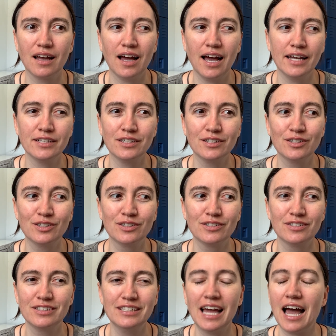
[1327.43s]

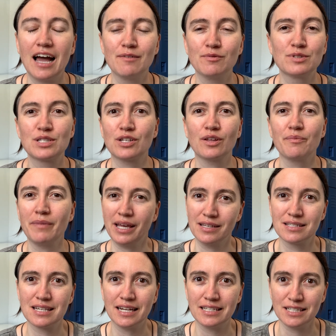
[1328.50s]
I'm still
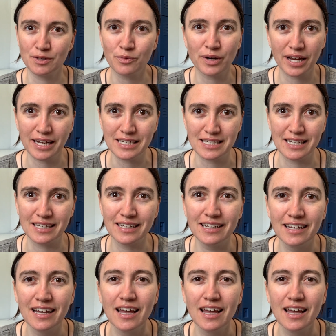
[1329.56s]
amazed I did what I did.